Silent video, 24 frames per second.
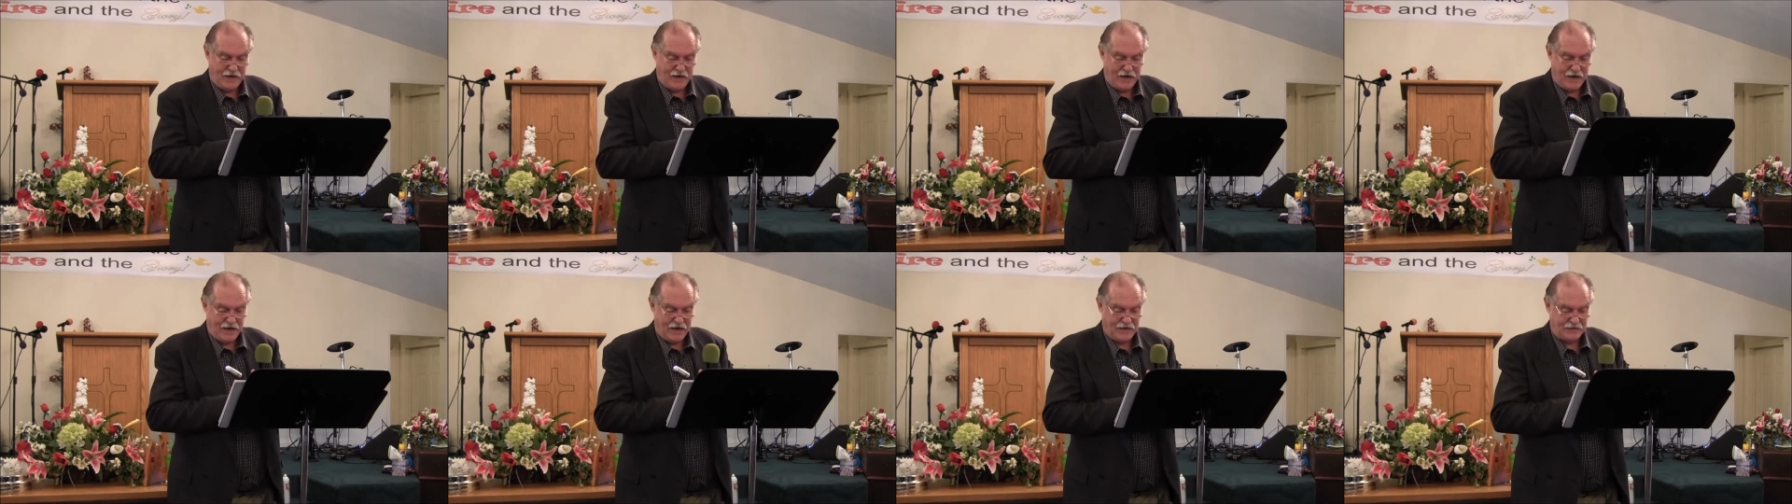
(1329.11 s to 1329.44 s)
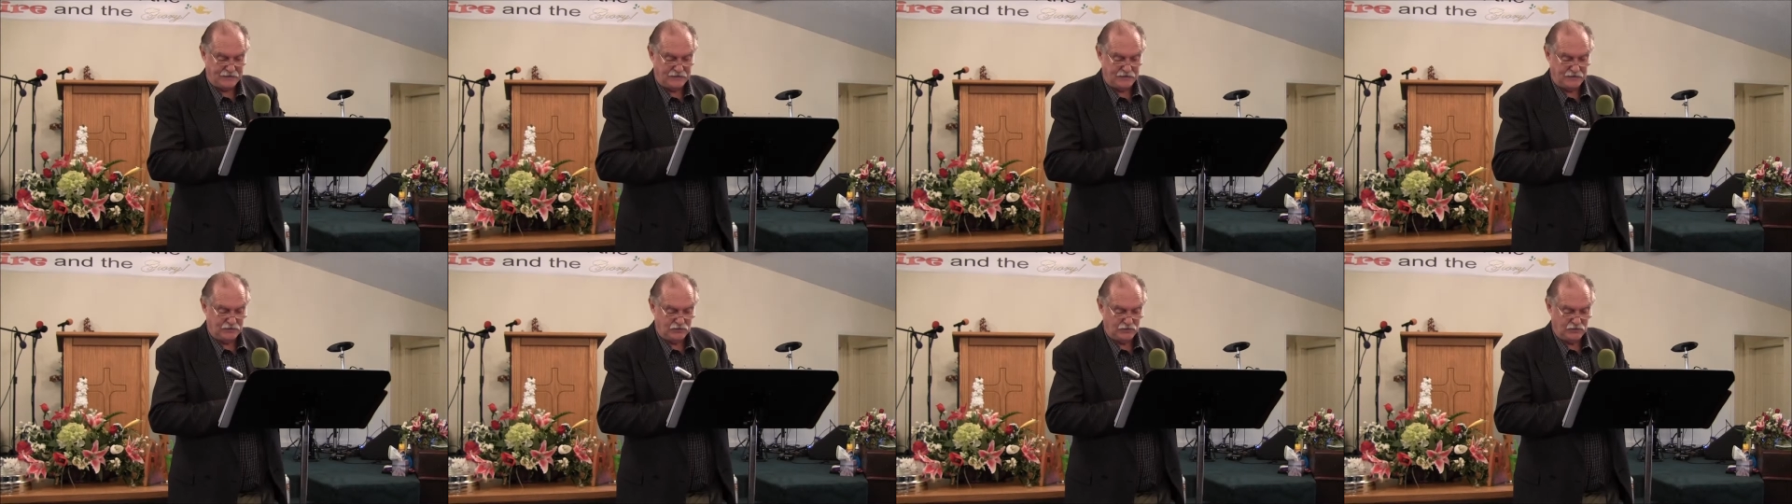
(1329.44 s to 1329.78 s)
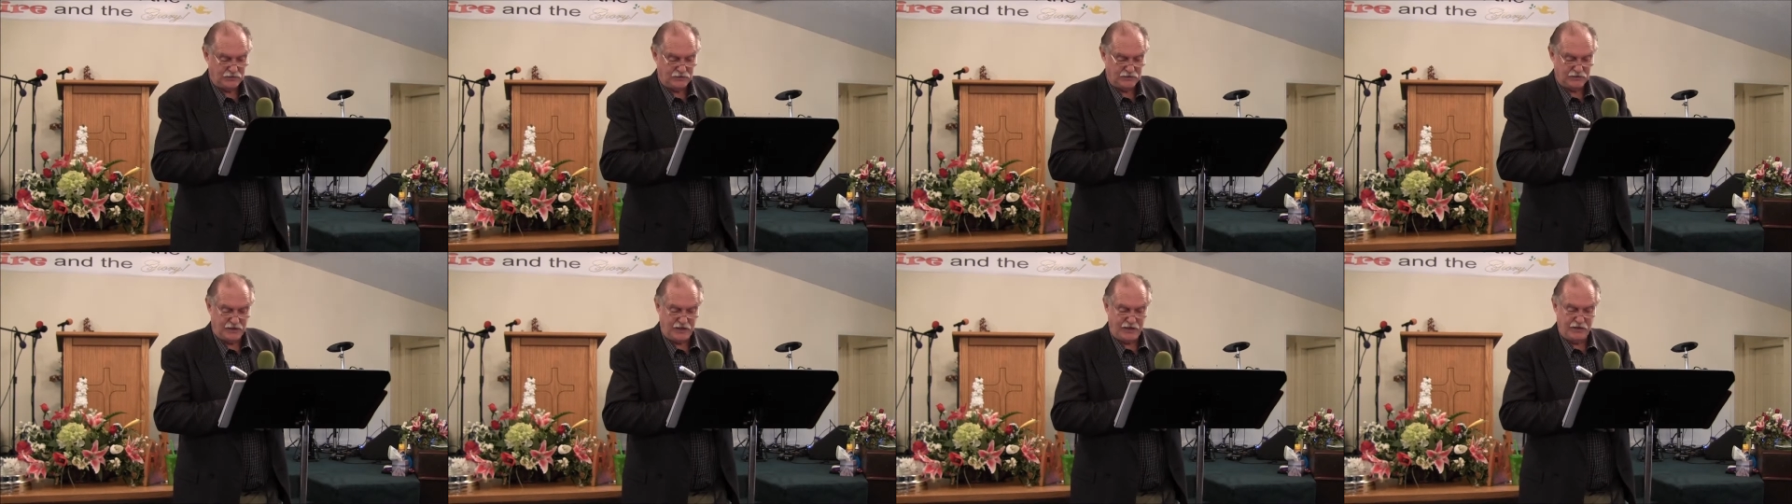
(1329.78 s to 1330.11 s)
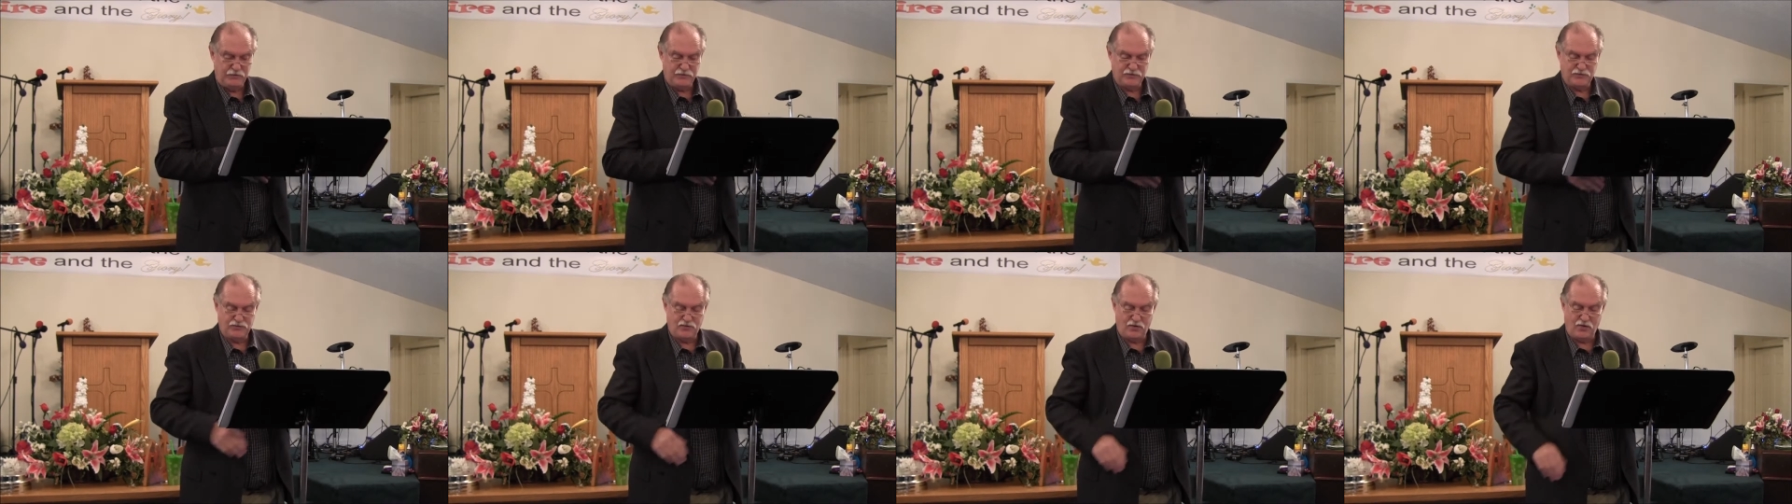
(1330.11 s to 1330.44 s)
Isaac was he
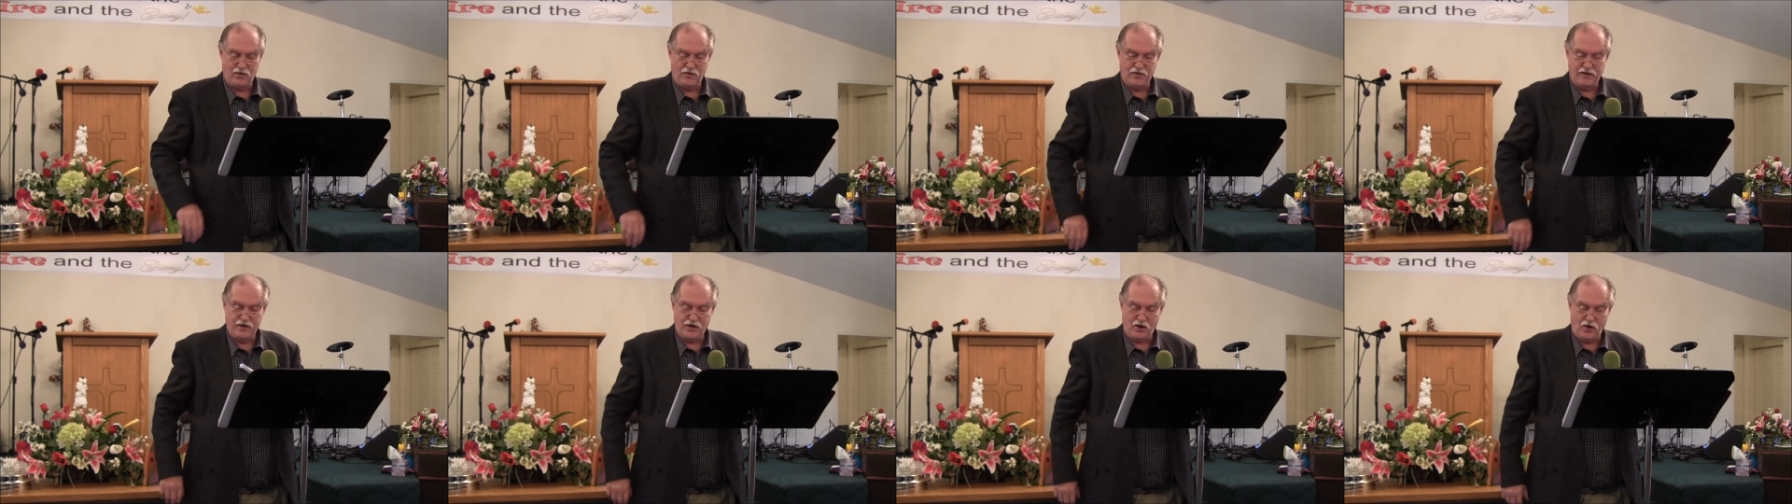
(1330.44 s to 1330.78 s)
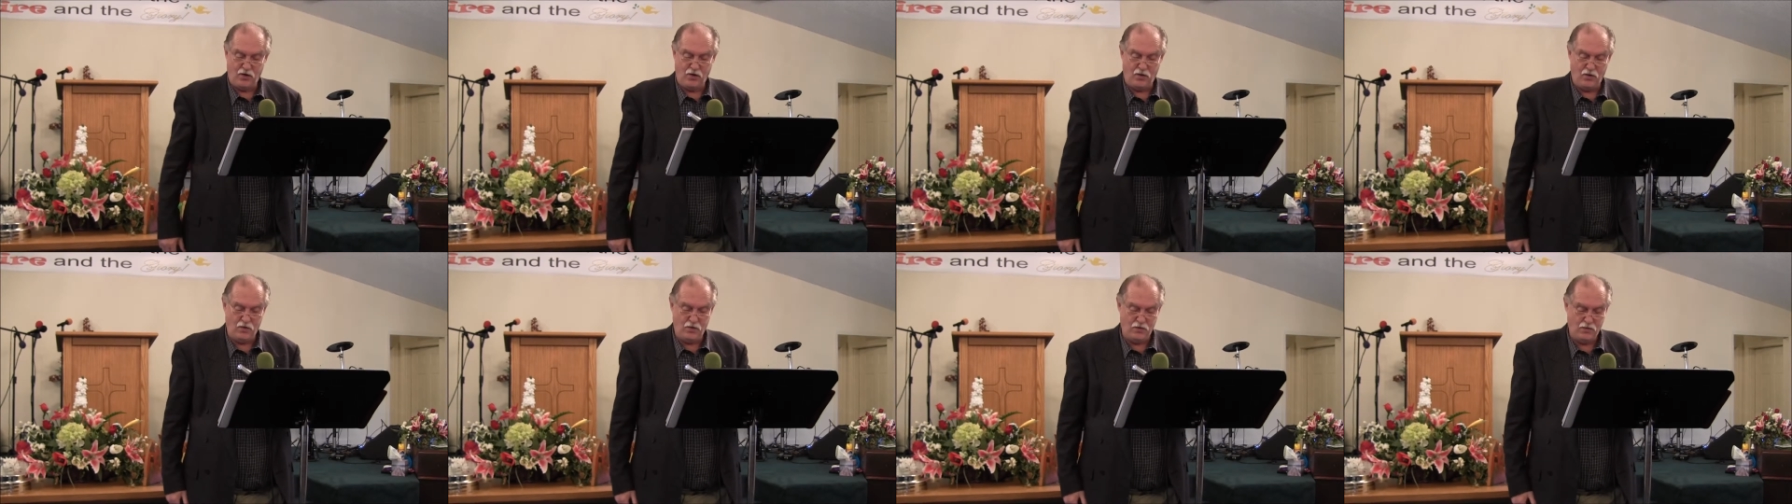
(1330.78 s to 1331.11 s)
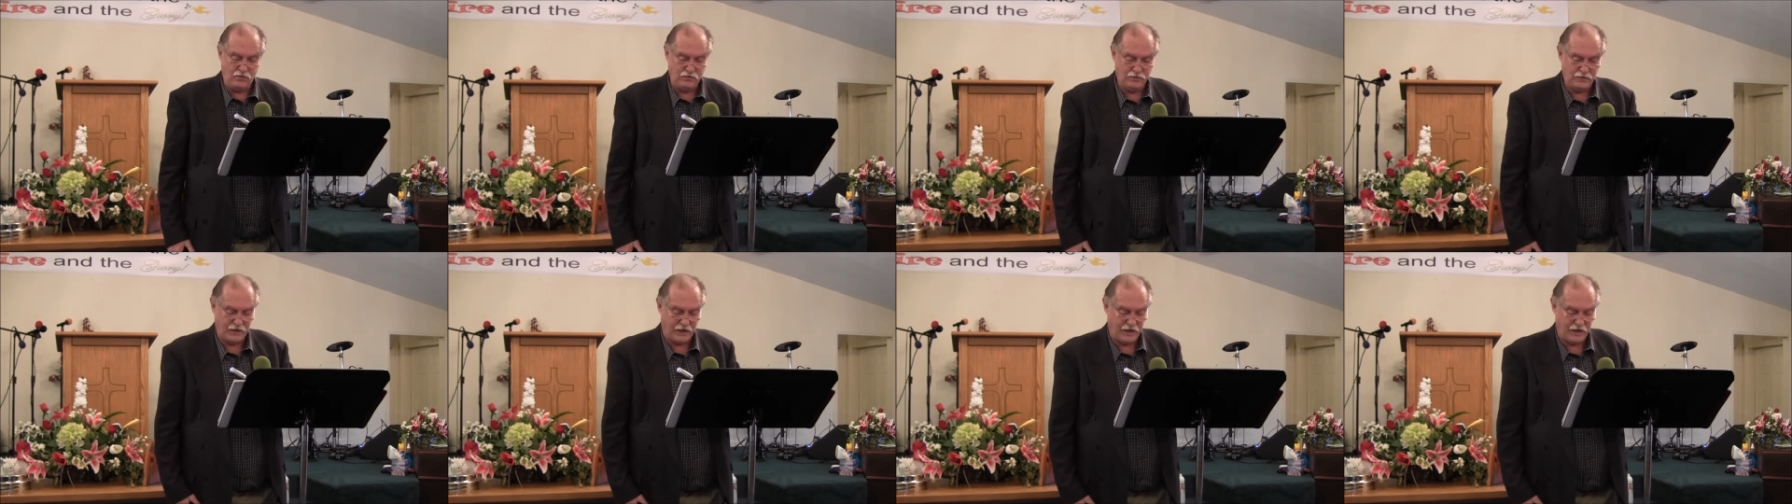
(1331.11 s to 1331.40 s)
was growing old,